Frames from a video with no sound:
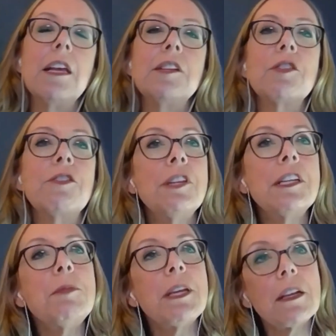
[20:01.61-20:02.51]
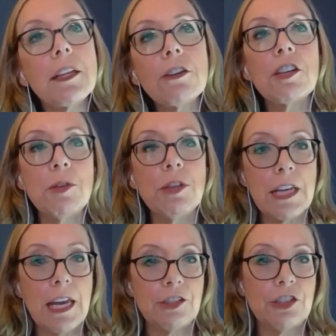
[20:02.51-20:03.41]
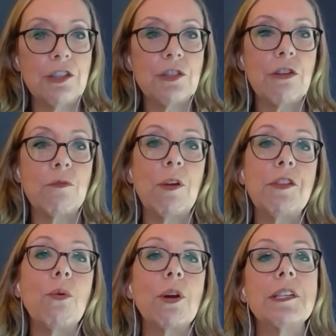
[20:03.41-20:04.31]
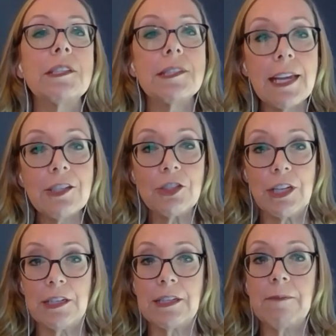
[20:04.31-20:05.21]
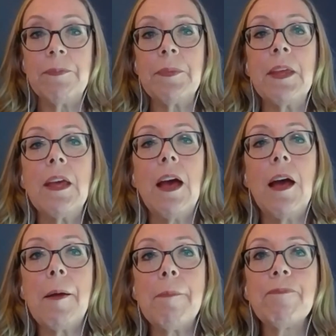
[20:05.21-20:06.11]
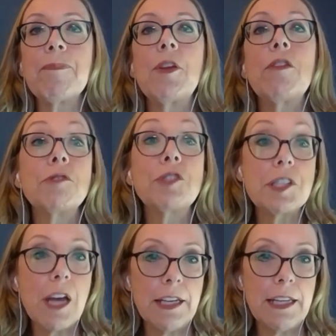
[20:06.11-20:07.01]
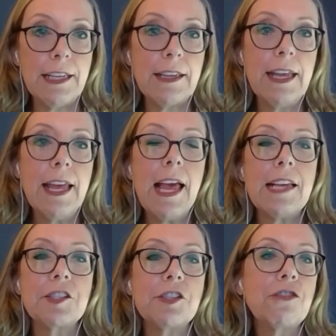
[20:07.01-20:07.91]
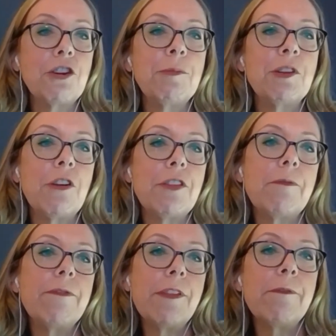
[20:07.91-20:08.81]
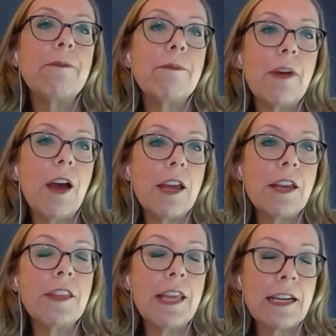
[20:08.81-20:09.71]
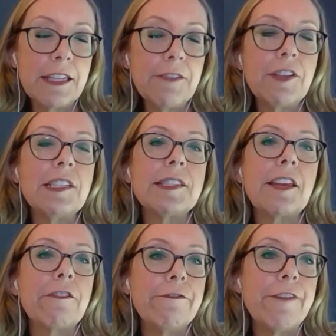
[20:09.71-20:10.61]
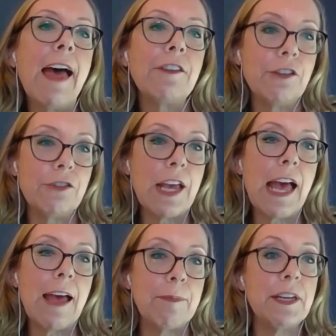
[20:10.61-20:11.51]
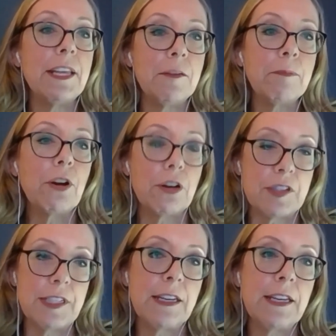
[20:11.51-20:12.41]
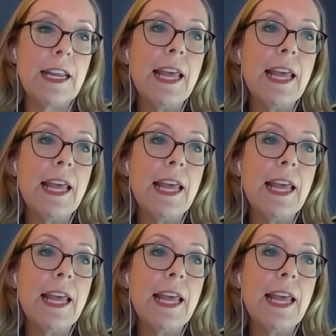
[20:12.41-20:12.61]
So there need to be clear communications on what the organization, through study, has determined are the activities that are valued to happen in person.